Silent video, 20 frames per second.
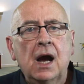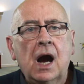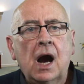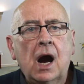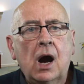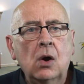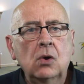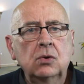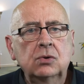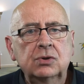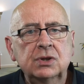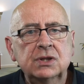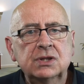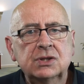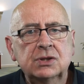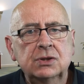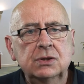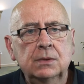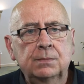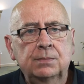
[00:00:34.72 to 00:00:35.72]
Our
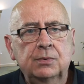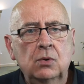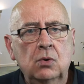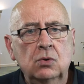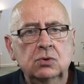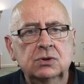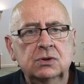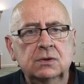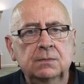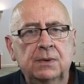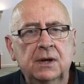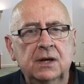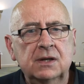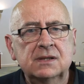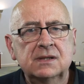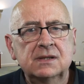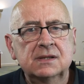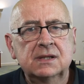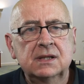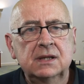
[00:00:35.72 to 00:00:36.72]
Christian approach to
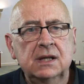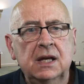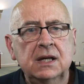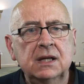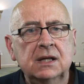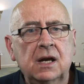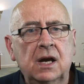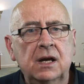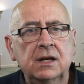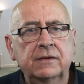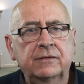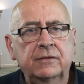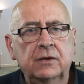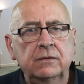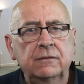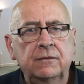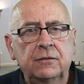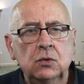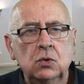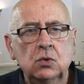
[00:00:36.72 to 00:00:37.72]
persons in any kind of
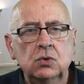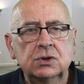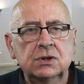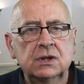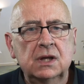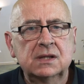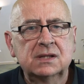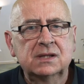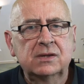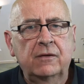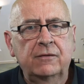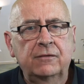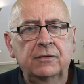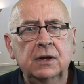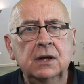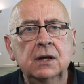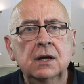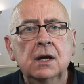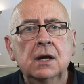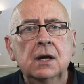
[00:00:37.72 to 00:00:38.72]
confusion and
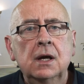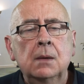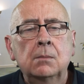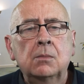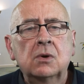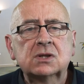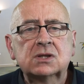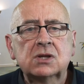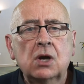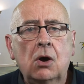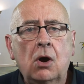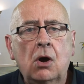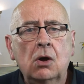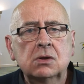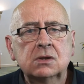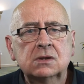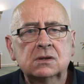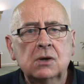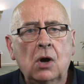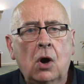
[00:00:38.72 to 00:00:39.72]
suffering must
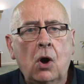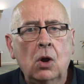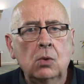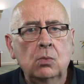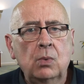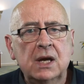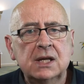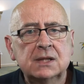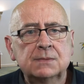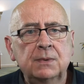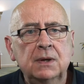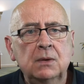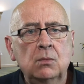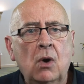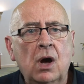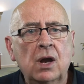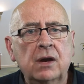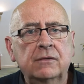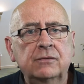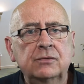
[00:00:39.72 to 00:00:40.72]
always be
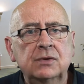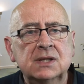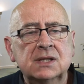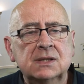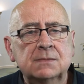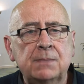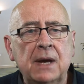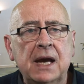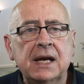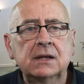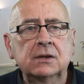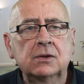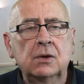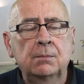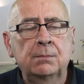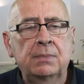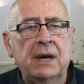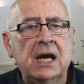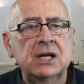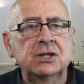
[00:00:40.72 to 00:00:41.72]
one of respect,
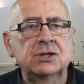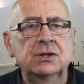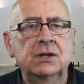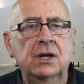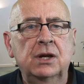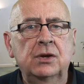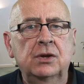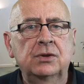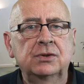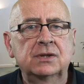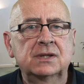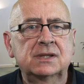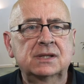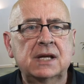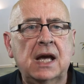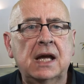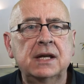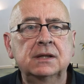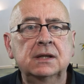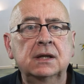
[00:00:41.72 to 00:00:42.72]
compassion, and
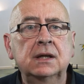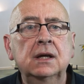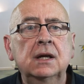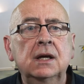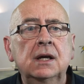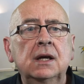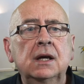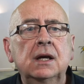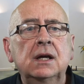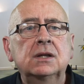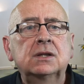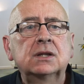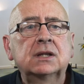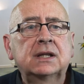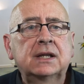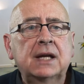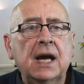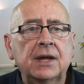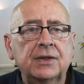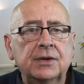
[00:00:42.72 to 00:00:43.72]
understanding,
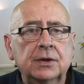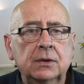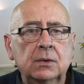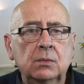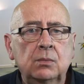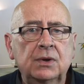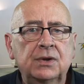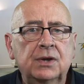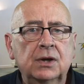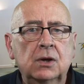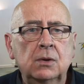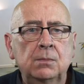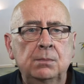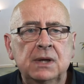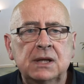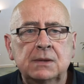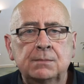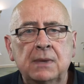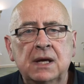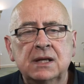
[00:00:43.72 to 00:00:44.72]
together with a
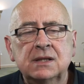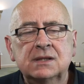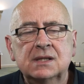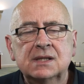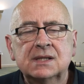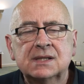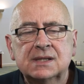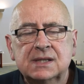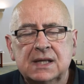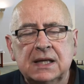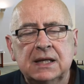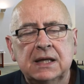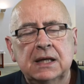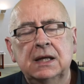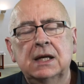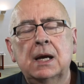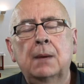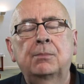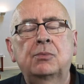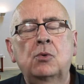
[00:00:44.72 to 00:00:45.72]
commitment to
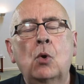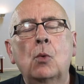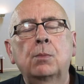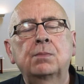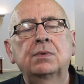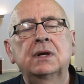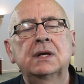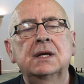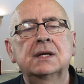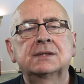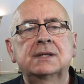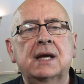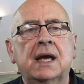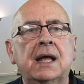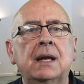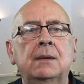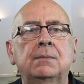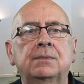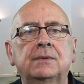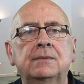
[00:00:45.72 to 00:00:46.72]
seeking appropriate
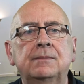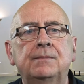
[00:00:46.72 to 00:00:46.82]
help.